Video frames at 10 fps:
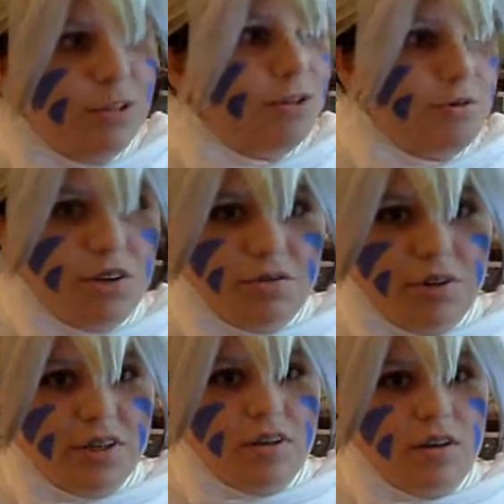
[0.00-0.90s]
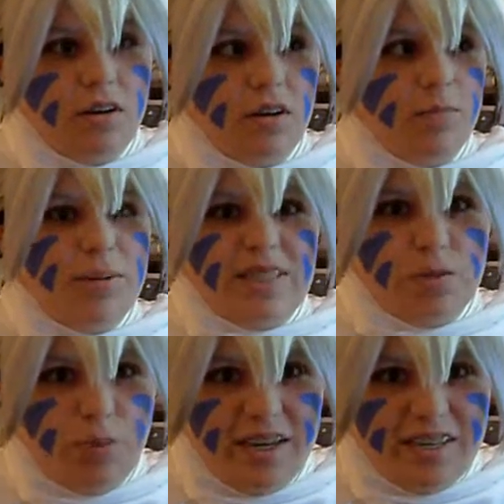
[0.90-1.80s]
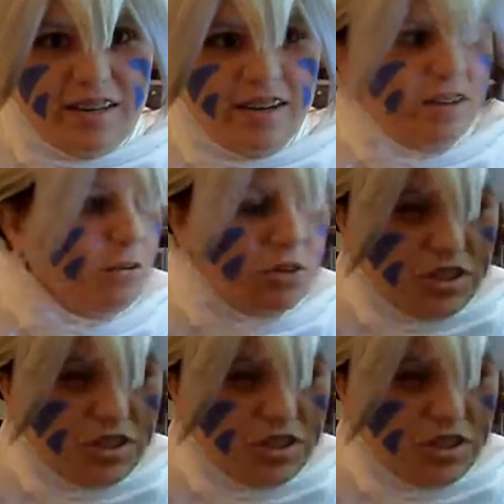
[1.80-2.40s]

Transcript: You don't need a wig. But spike it. Don't